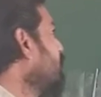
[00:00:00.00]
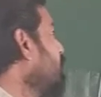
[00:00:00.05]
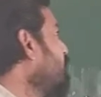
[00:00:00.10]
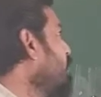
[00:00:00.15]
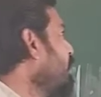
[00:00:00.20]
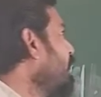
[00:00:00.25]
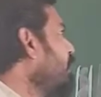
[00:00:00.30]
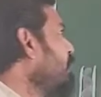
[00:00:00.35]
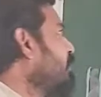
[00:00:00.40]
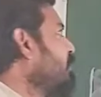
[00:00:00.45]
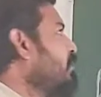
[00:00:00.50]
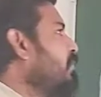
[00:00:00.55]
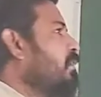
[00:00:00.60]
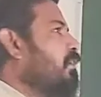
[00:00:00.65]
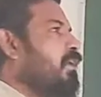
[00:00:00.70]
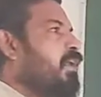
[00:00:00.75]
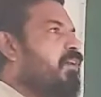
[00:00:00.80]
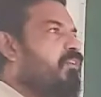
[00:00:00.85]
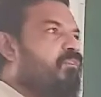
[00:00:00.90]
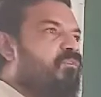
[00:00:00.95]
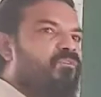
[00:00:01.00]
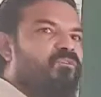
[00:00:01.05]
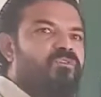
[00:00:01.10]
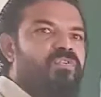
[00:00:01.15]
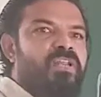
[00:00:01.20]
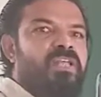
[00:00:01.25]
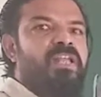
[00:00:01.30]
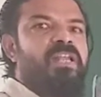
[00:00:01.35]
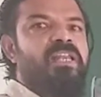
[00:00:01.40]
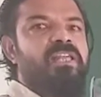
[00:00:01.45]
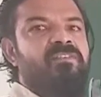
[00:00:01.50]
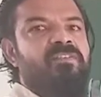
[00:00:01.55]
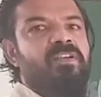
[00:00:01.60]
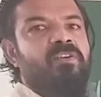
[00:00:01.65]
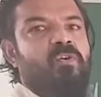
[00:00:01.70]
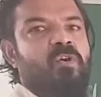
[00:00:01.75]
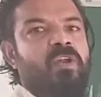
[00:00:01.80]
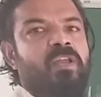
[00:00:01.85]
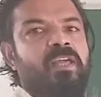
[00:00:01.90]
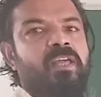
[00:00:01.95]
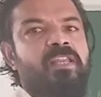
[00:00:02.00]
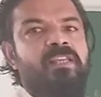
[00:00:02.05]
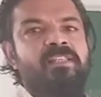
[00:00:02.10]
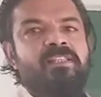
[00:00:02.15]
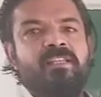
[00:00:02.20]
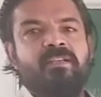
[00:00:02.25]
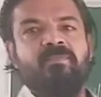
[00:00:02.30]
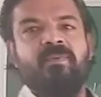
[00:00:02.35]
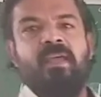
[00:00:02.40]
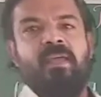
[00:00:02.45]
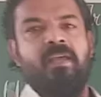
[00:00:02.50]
that every living organism